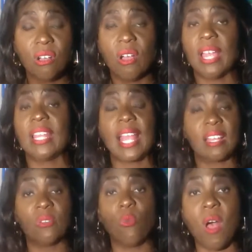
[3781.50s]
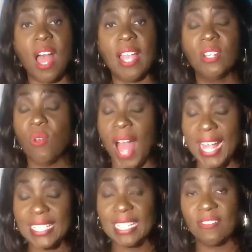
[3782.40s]
And like Unwind, who
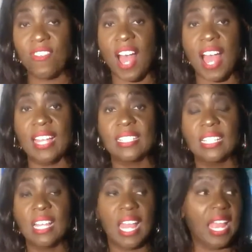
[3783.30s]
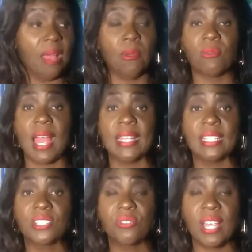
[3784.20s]
identifies, hey, I'm going to ride
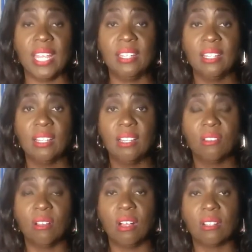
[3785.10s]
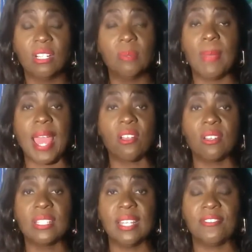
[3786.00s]
this train, good, bad, or
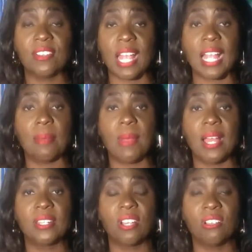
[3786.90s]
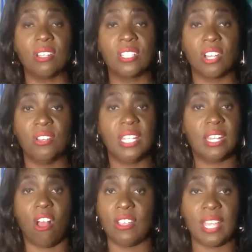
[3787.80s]
indifferent. I got my attorney,
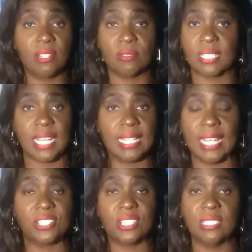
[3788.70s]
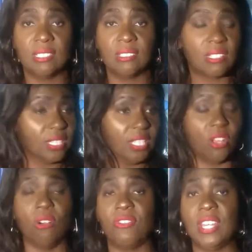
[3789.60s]
and all you got to do is say alleged, because this
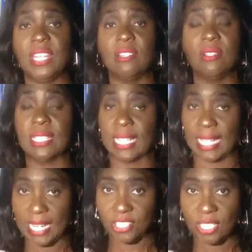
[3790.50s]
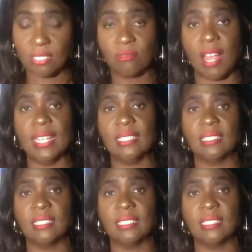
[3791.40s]
whole video is alleged, right?